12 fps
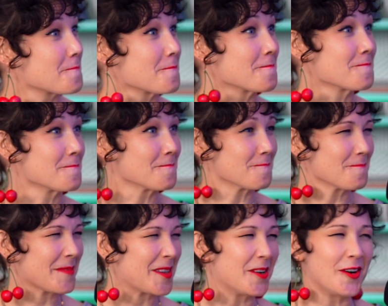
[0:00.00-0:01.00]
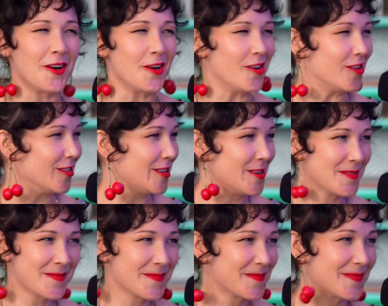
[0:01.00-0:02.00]
Mm, all.
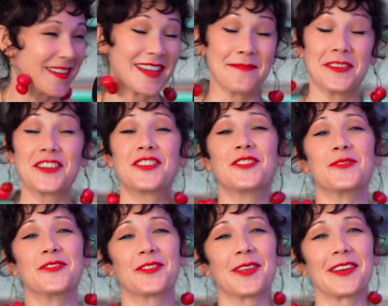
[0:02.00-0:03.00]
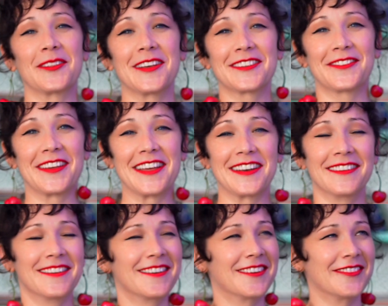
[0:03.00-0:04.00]
I am a huge Legolas fan.
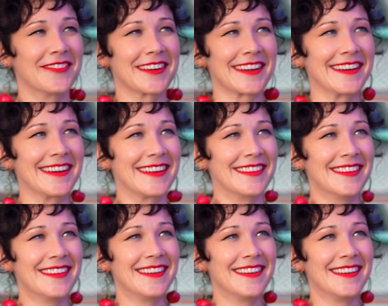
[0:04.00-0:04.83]
Oh my god.